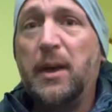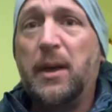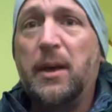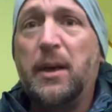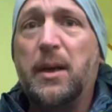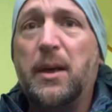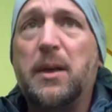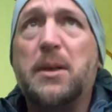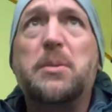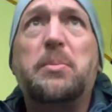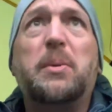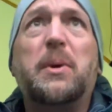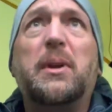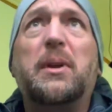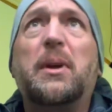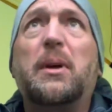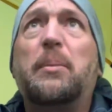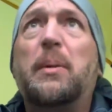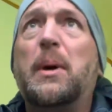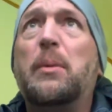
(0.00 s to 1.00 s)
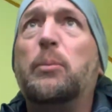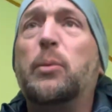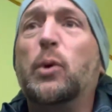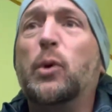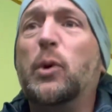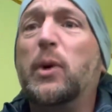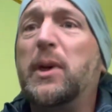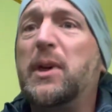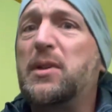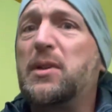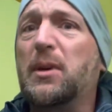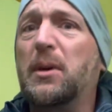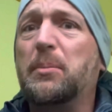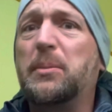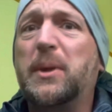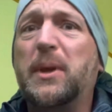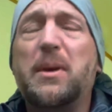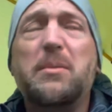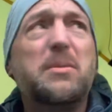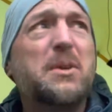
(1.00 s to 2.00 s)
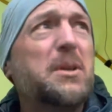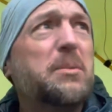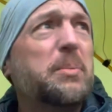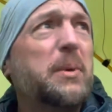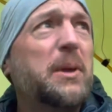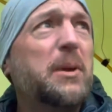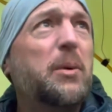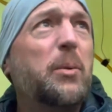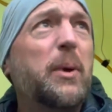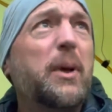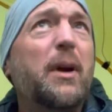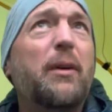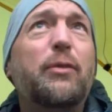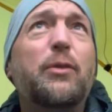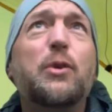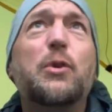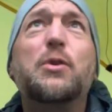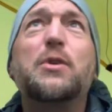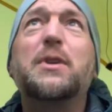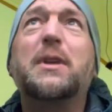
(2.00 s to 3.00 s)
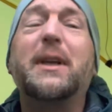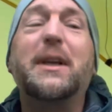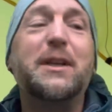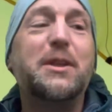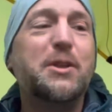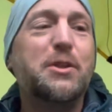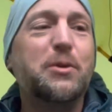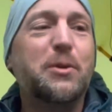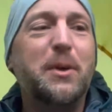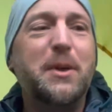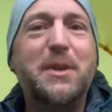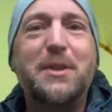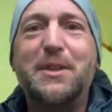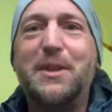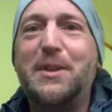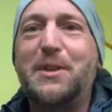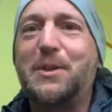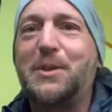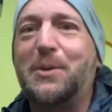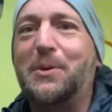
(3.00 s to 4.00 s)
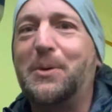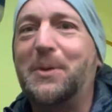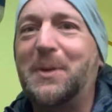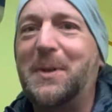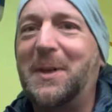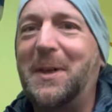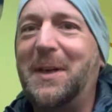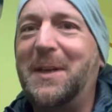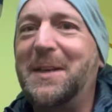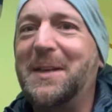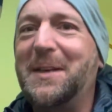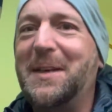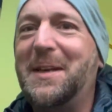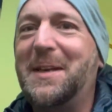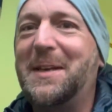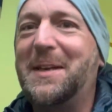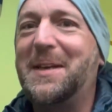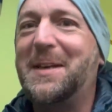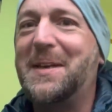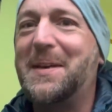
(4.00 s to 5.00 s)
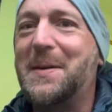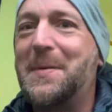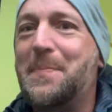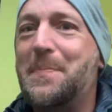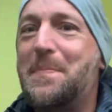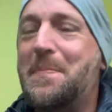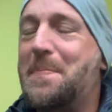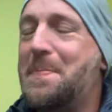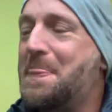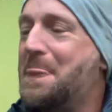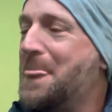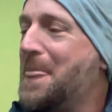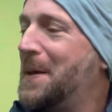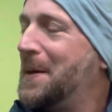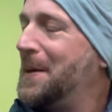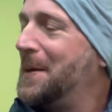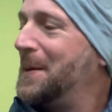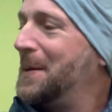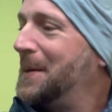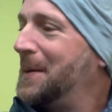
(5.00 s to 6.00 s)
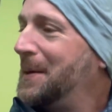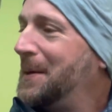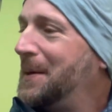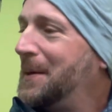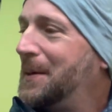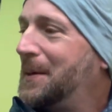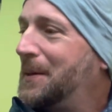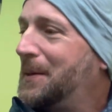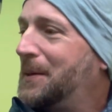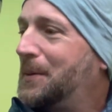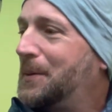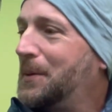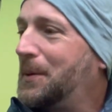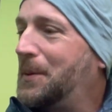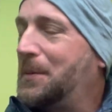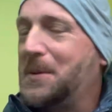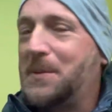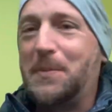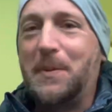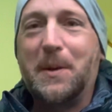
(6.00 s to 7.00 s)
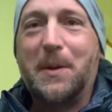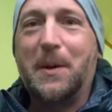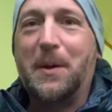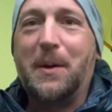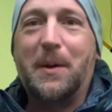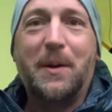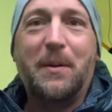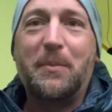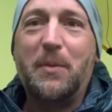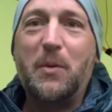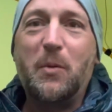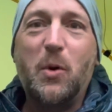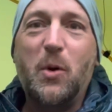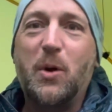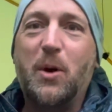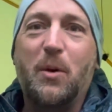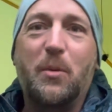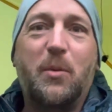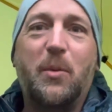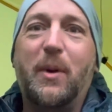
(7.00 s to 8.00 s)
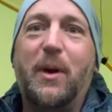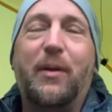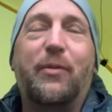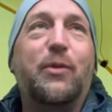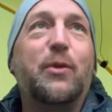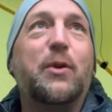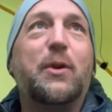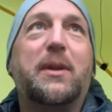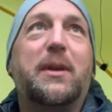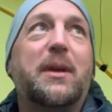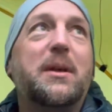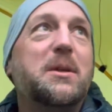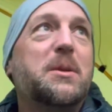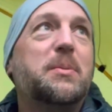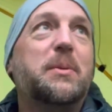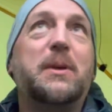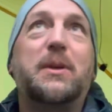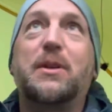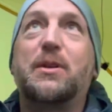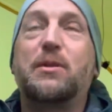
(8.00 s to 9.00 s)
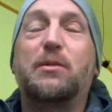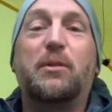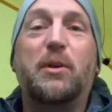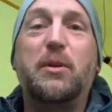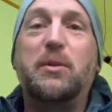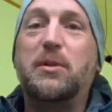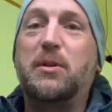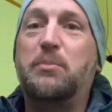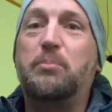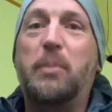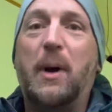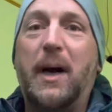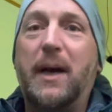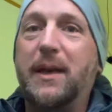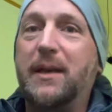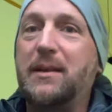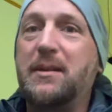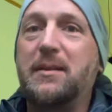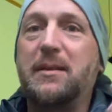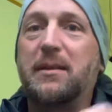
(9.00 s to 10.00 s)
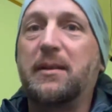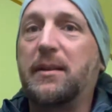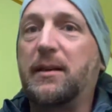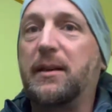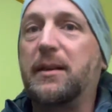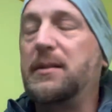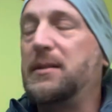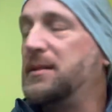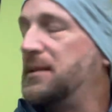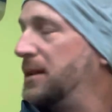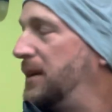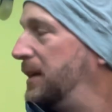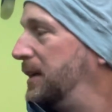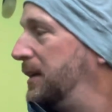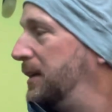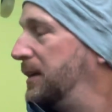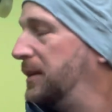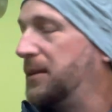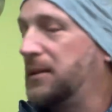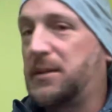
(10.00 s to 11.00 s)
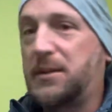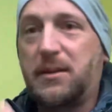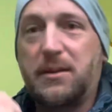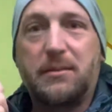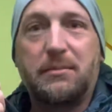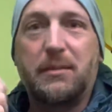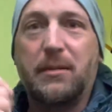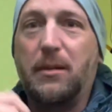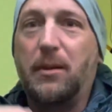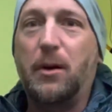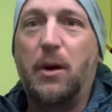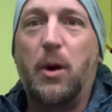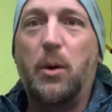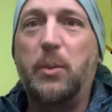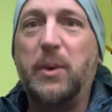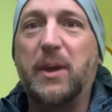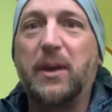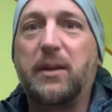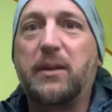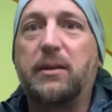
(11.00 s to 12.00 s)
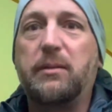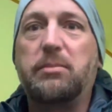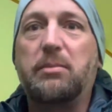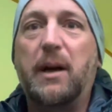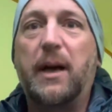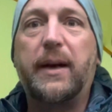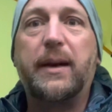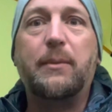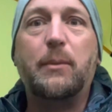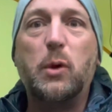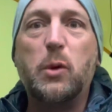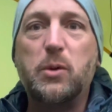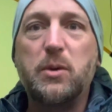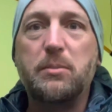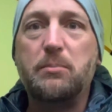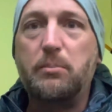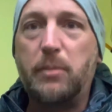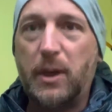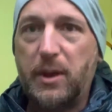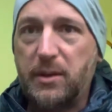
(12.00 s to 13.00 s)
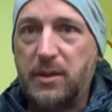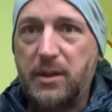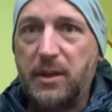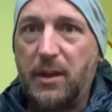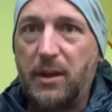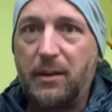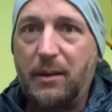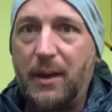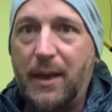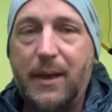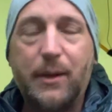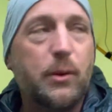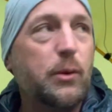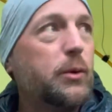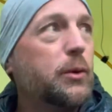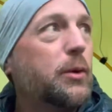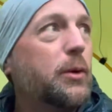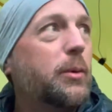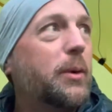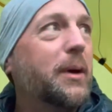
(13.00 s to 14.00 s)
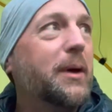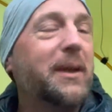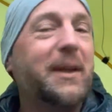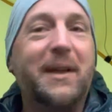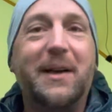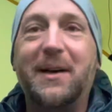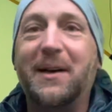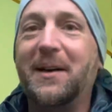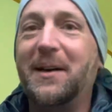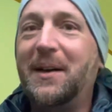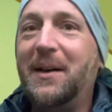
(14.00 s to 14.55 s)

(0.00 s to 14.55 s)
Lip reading: It's been a bit blowy sometimes. There's been quite a few strange noises through the night. Don't know what's been going on. I've been woke up quite a few times with just loud bangs and things. There's a lot of weird animals and birds that I don't know what they are.